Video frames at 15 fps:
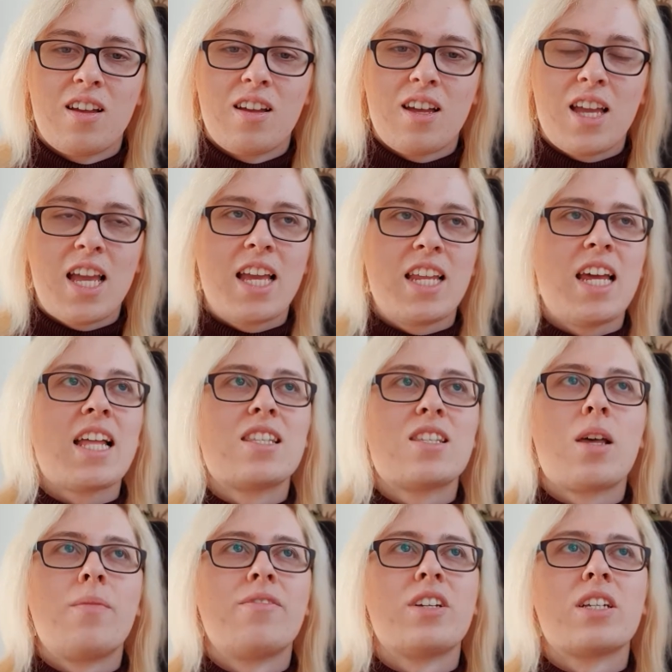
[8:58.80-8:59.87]
it had
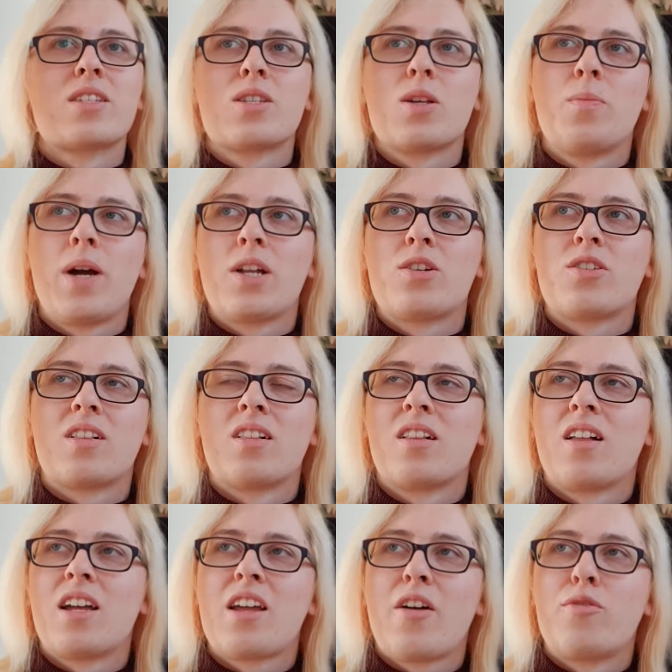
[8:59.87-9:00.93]
something so magical, and
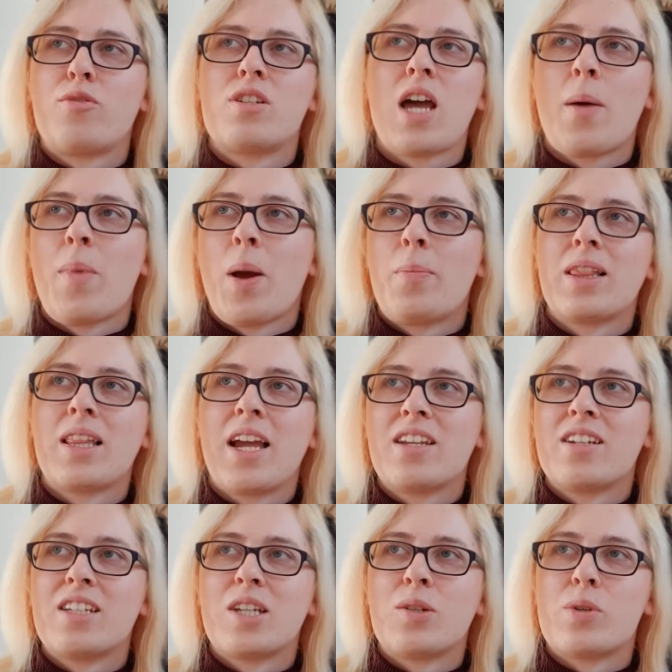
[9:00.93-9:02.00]
every time I played it,
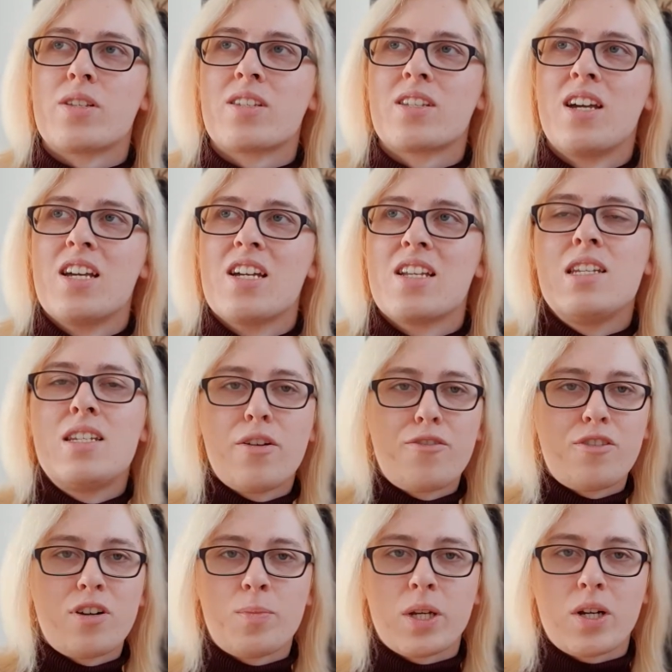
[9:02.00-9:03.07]
it was
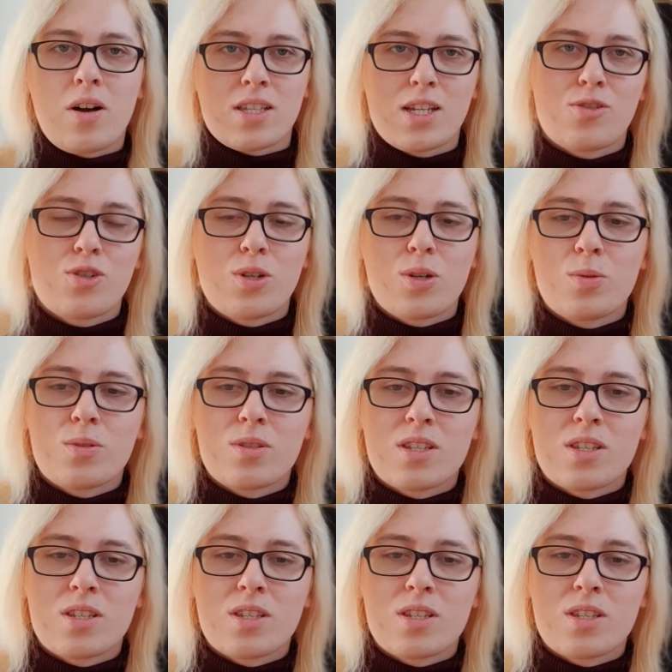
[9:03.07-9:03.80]
different because I choose a